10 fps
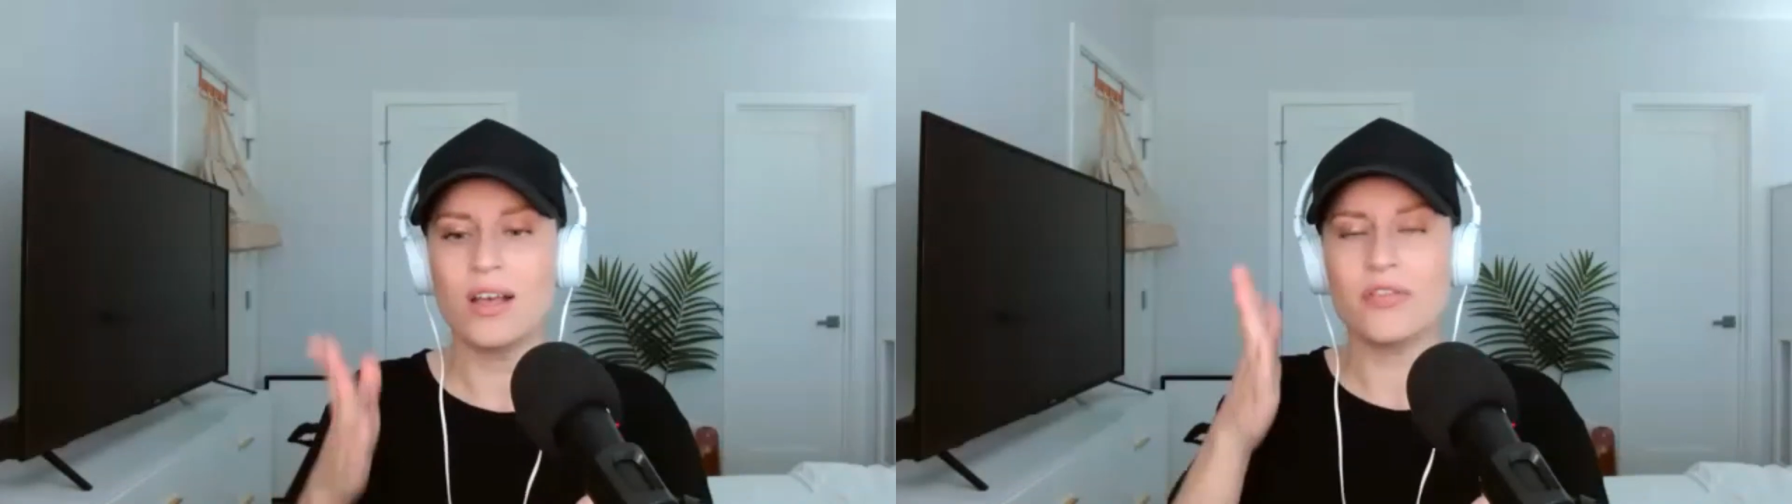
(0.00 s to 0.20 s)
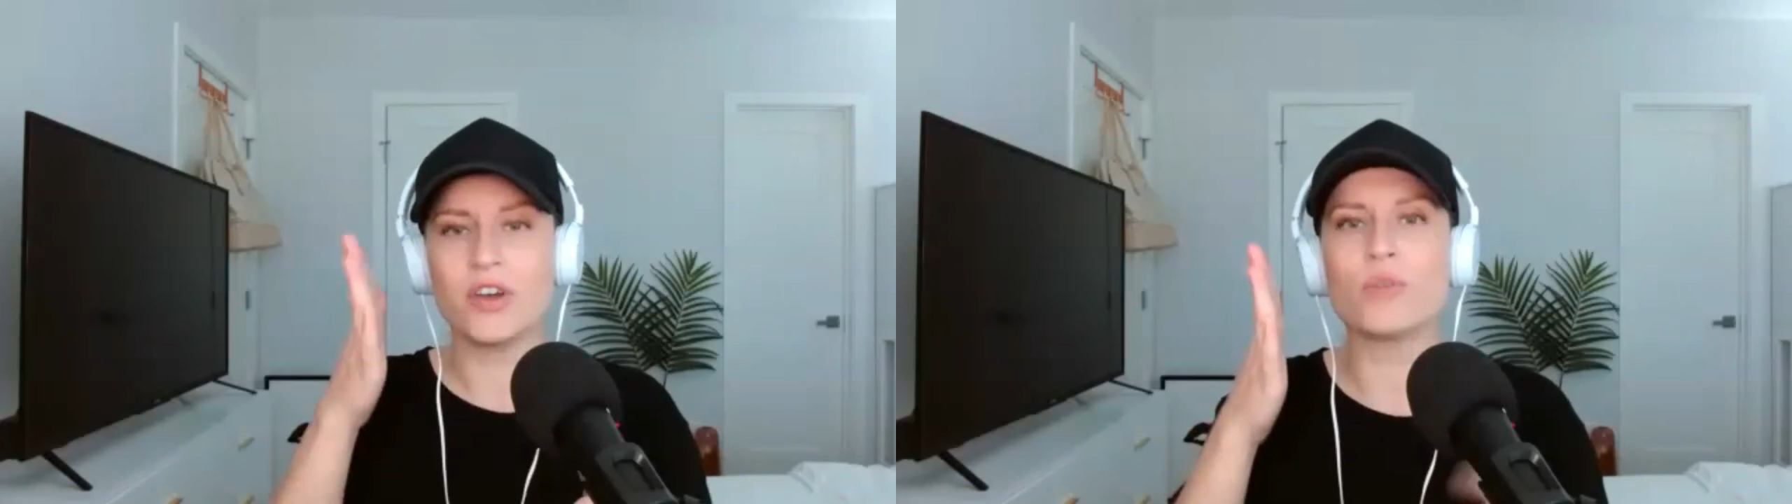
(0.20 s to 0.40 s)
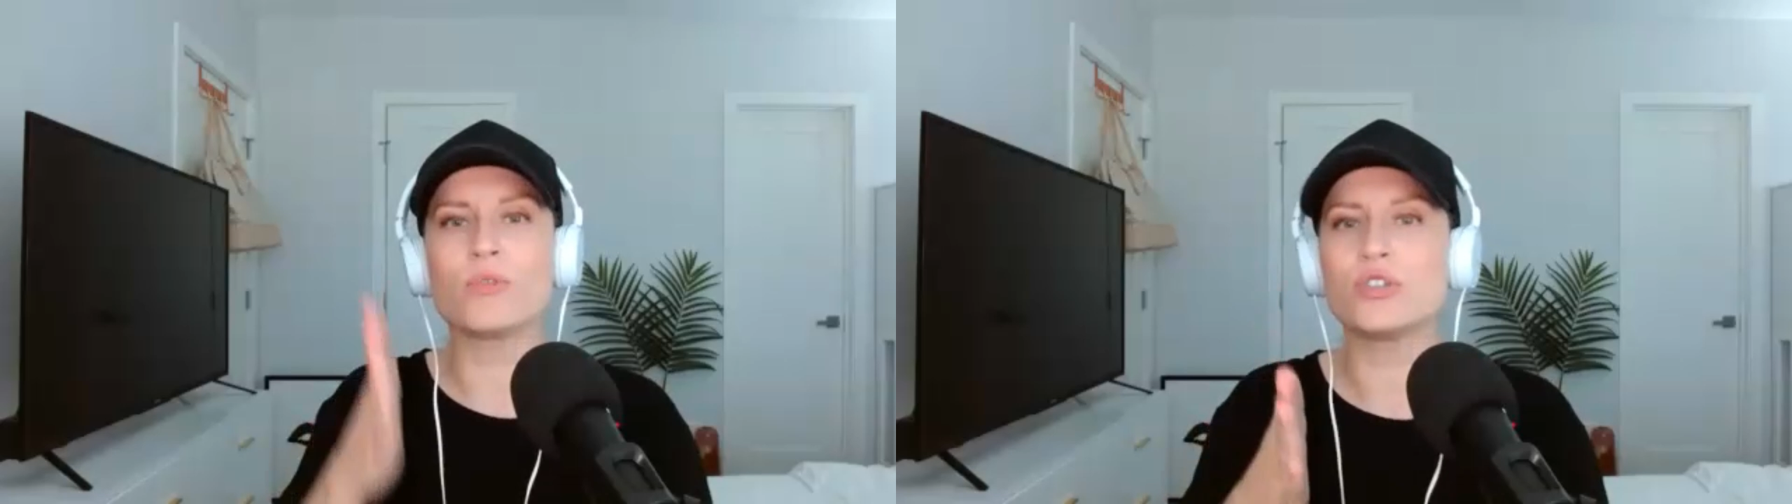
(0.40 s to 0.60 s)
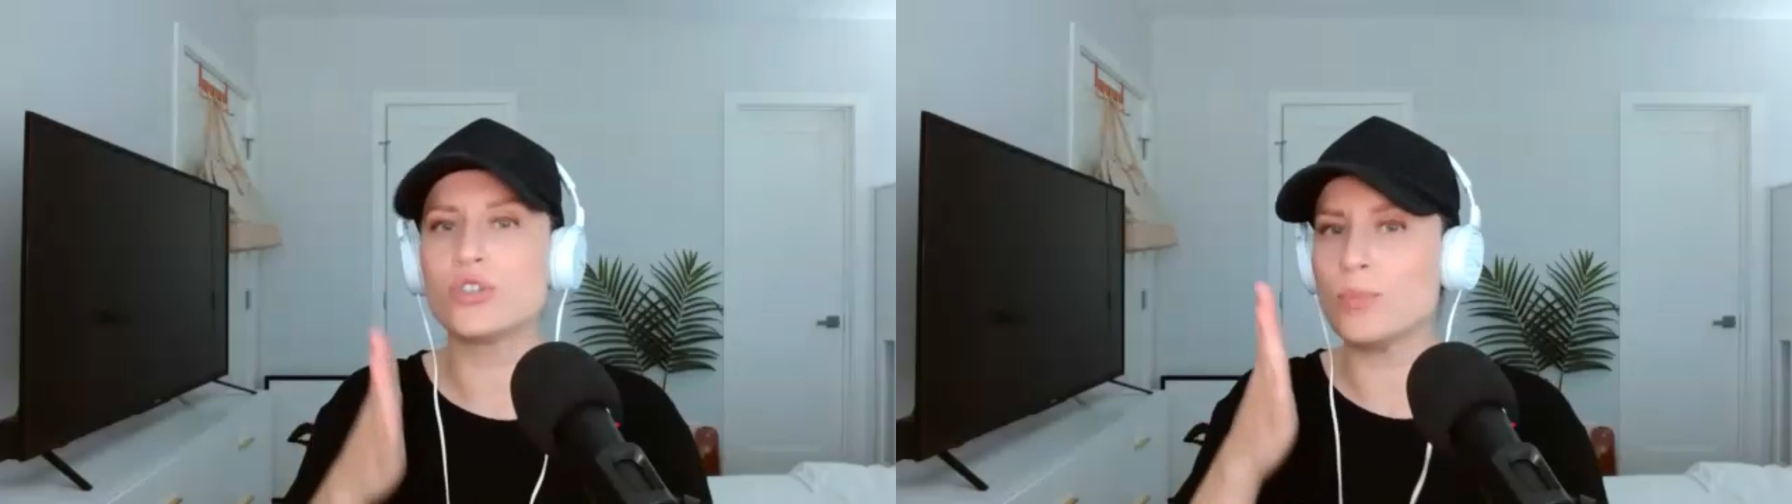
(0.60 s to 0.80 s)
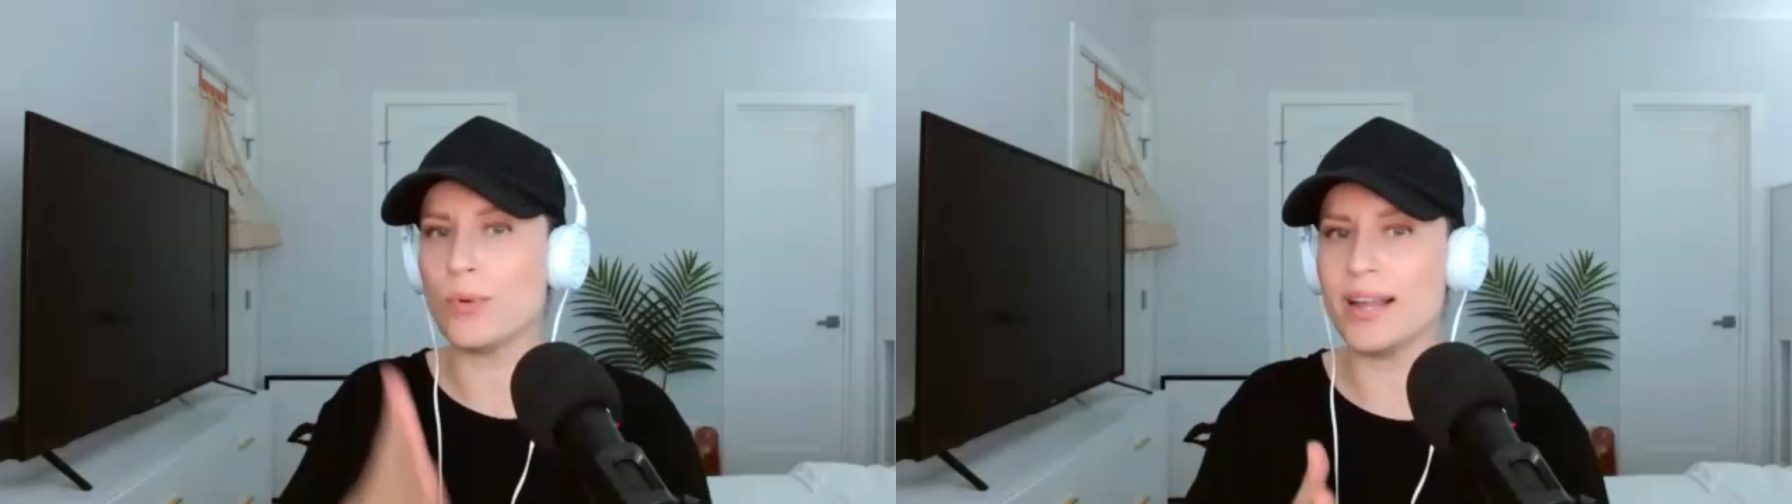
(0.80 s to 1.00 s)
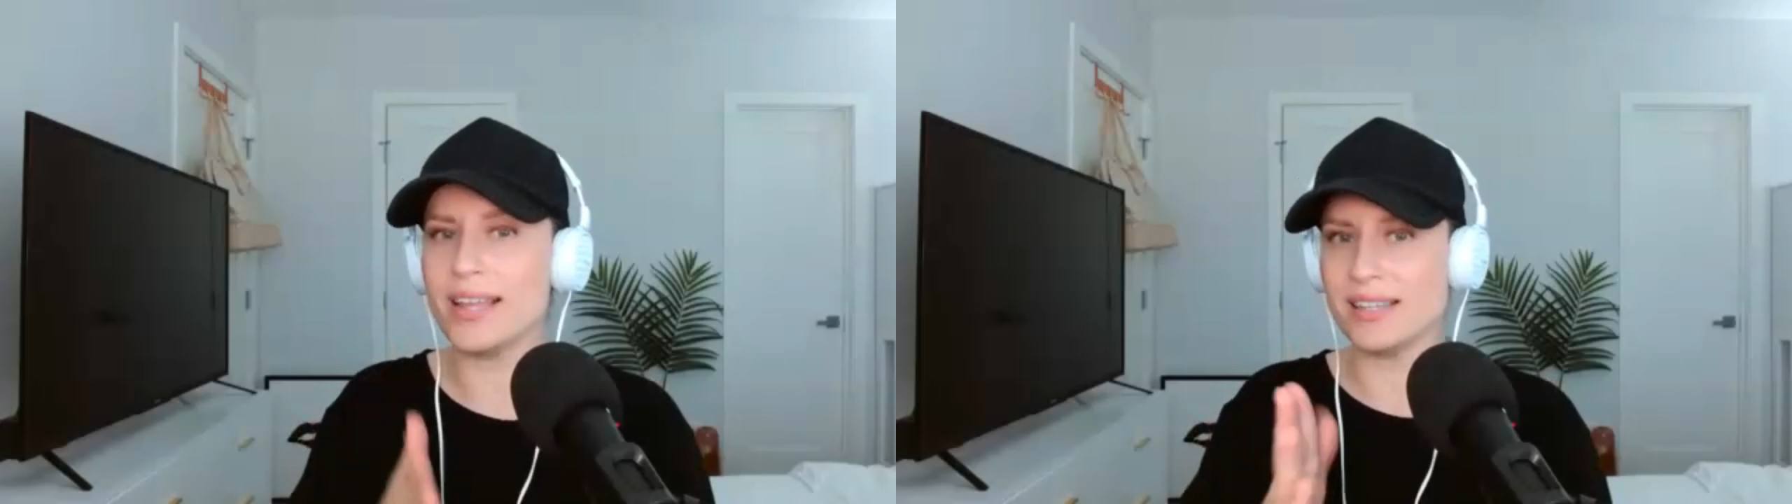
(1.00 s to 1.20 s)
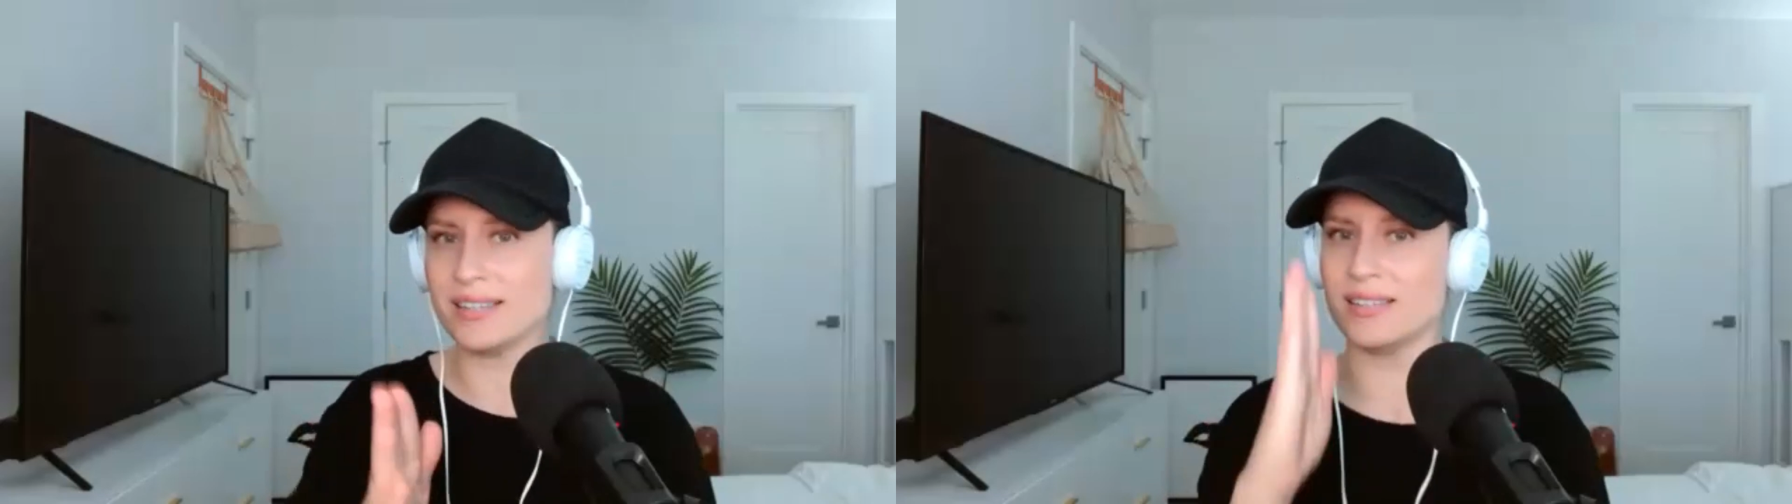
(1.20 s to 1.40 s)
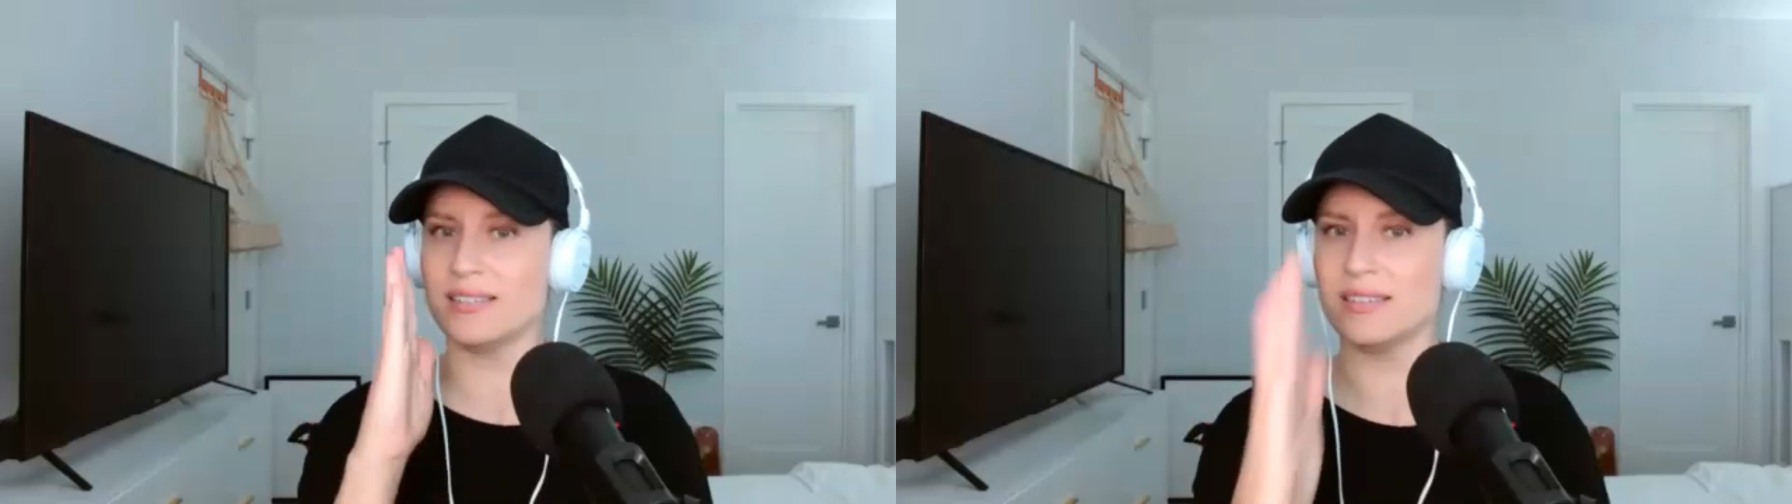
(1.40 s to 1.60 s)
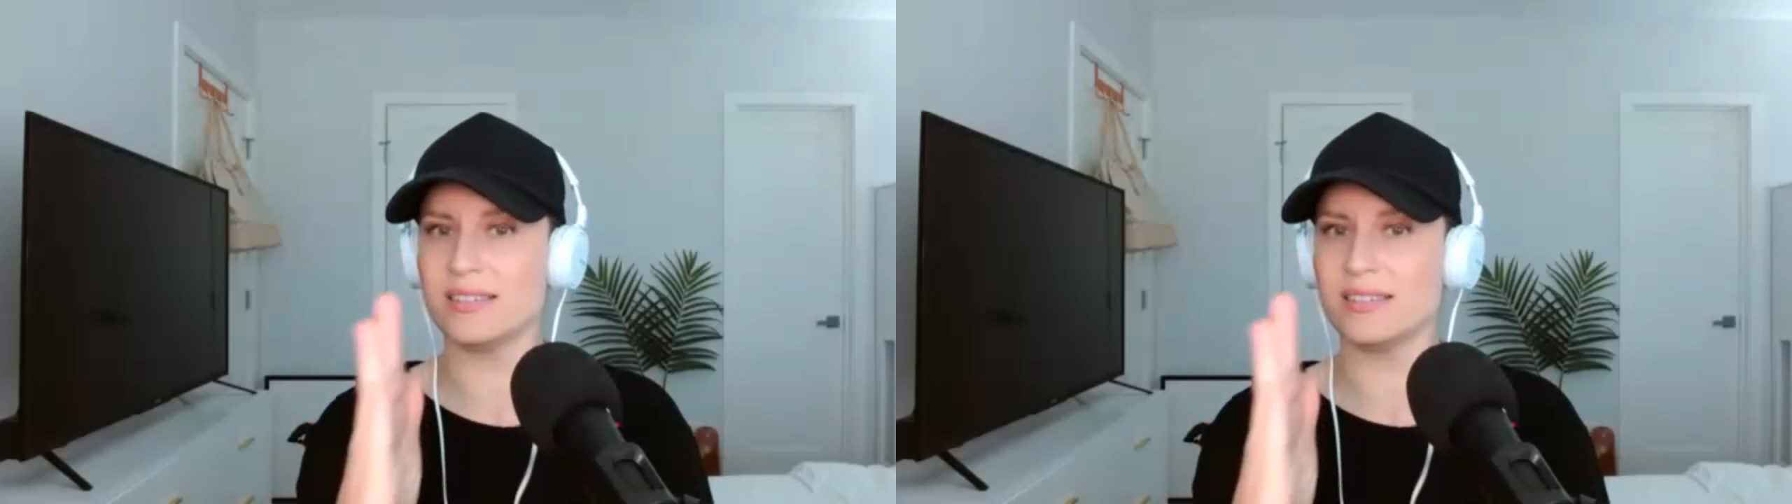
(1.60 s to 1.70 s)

the commercial break isn't